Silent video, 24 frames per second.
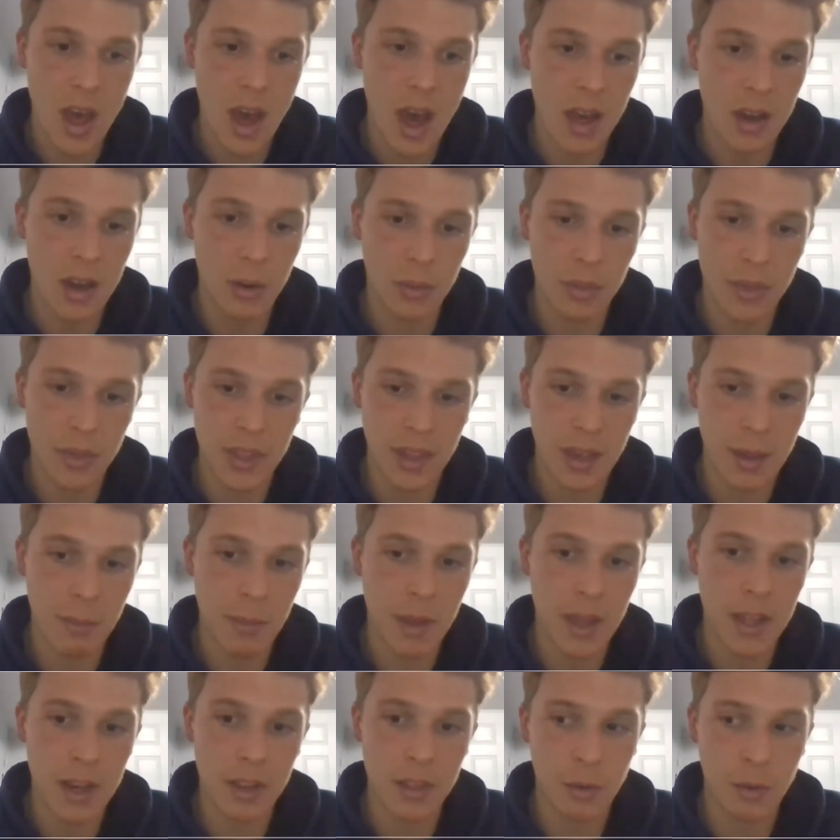I don't think I
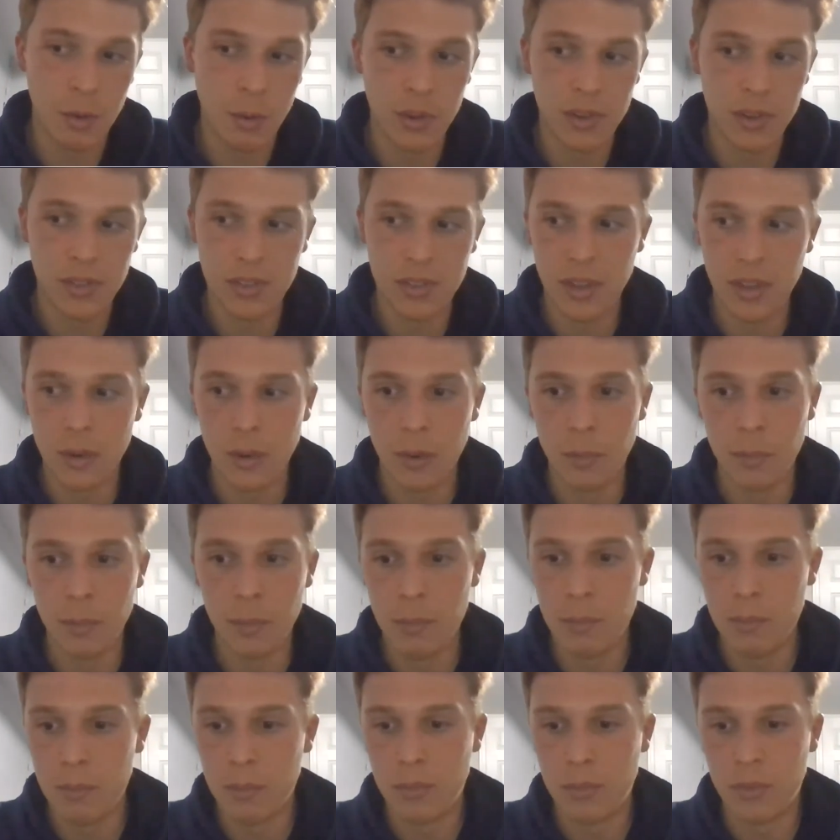made it through a single
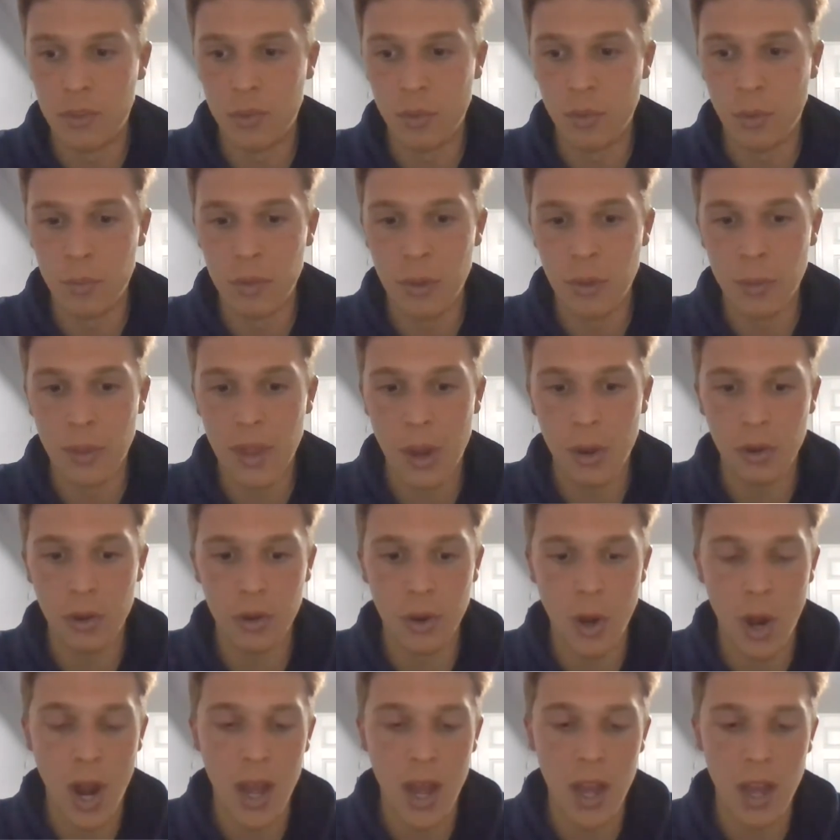dual meet without
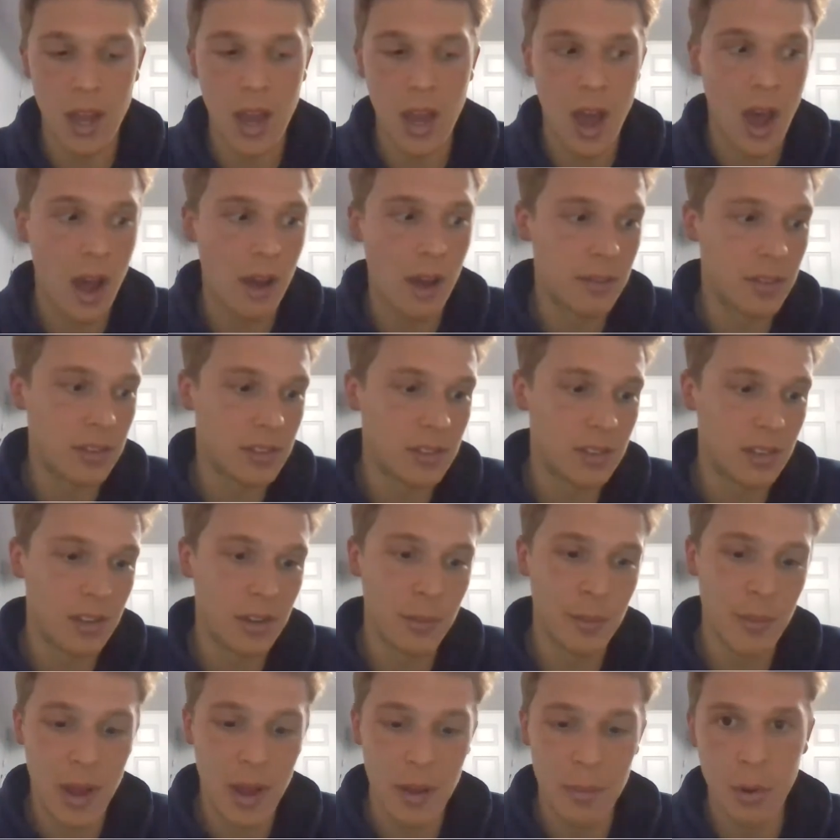crying.
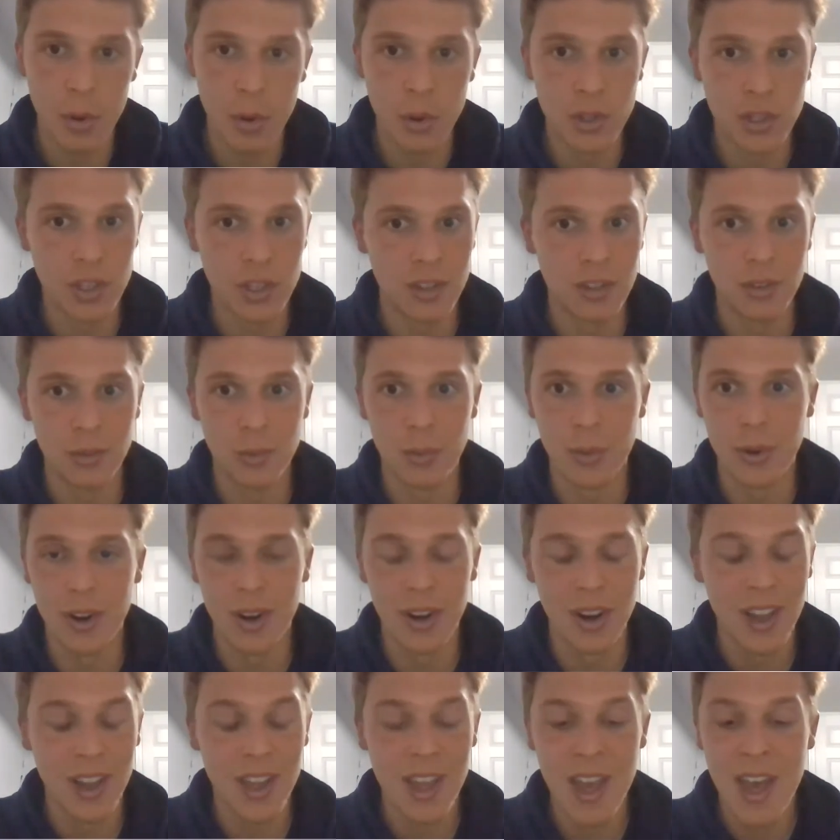Obviously, my emotions
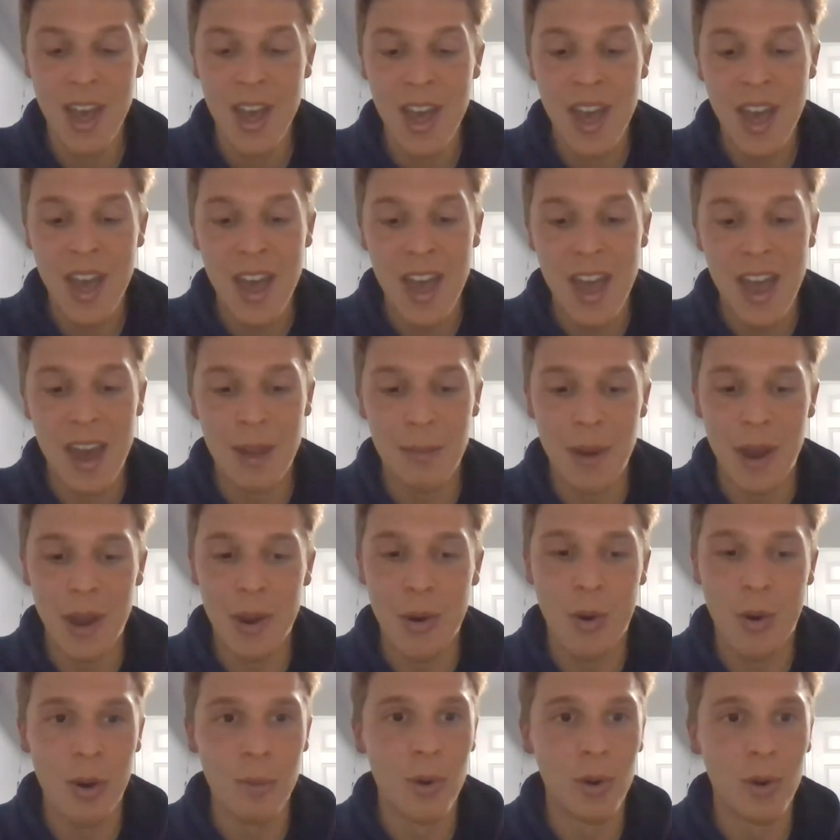and my
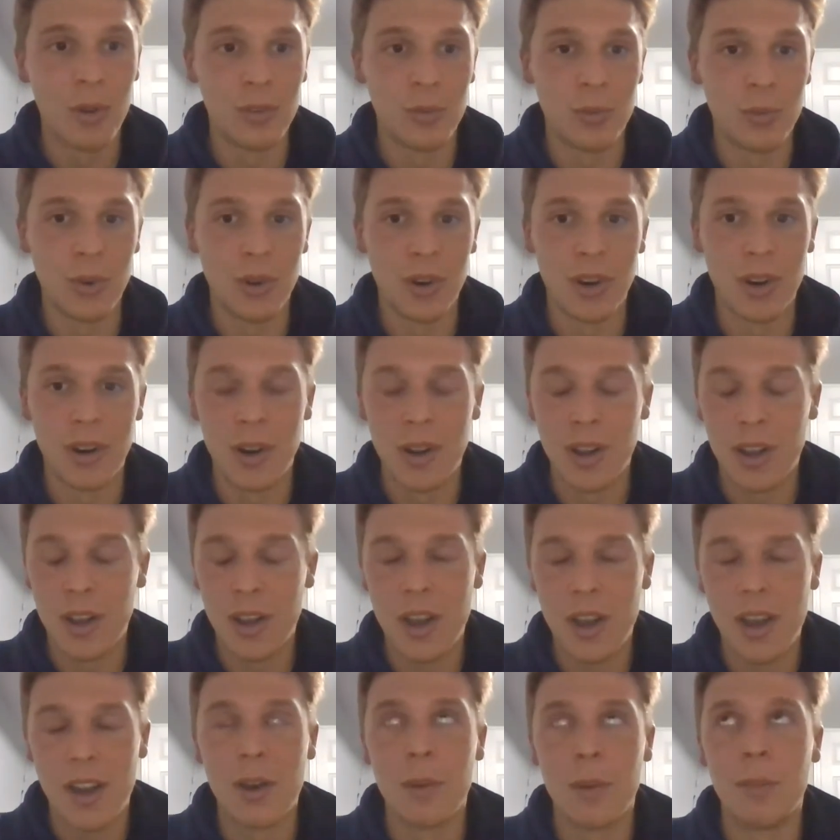hormones were
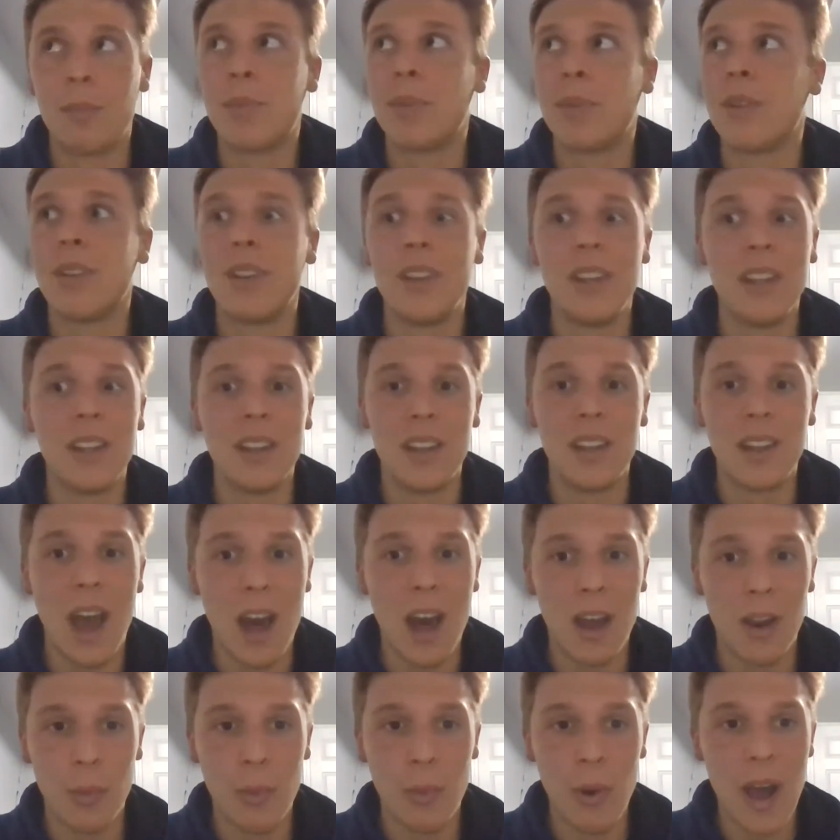completely
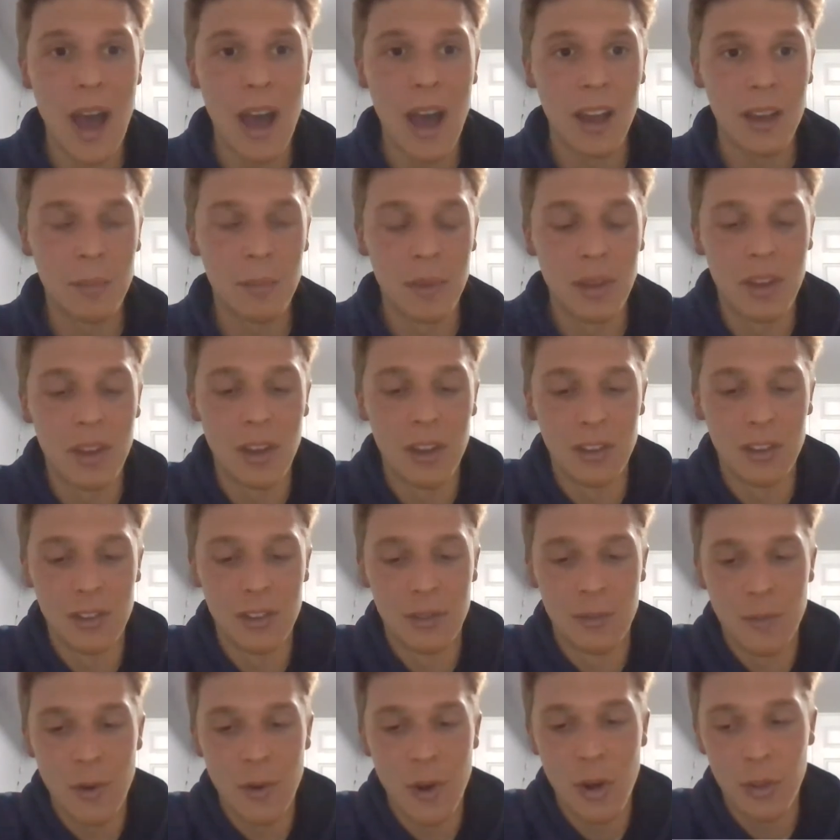out of whack because
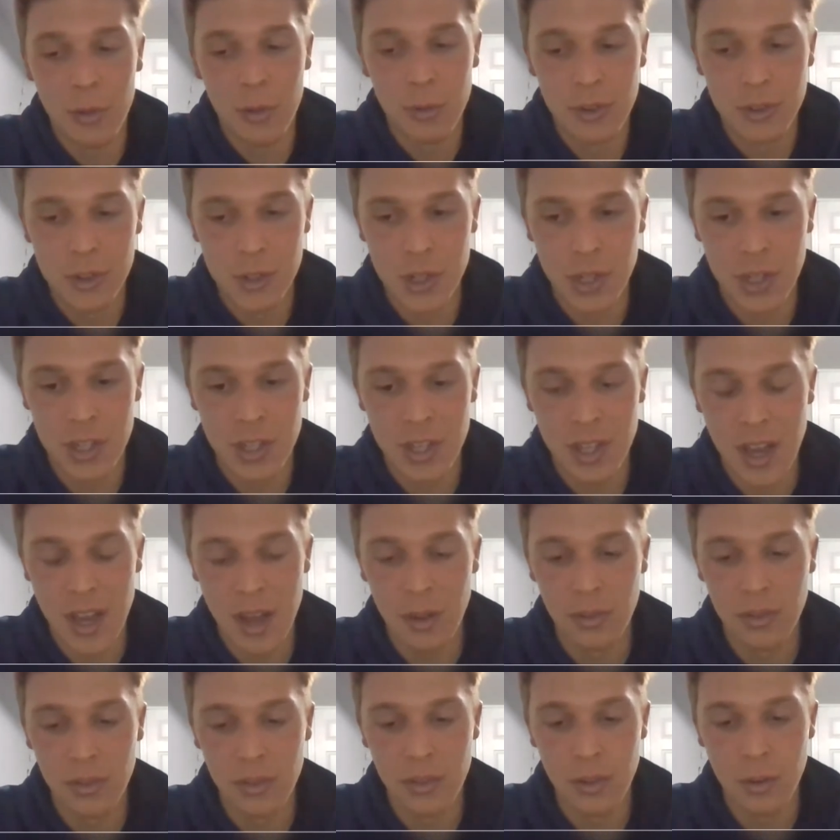of all the restricting
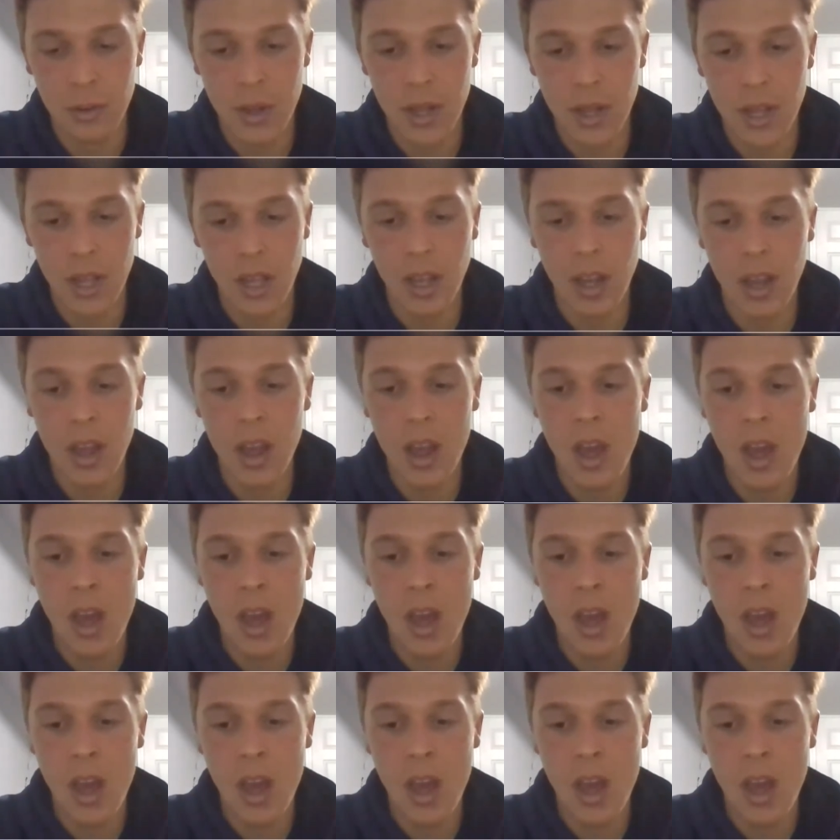I was doing.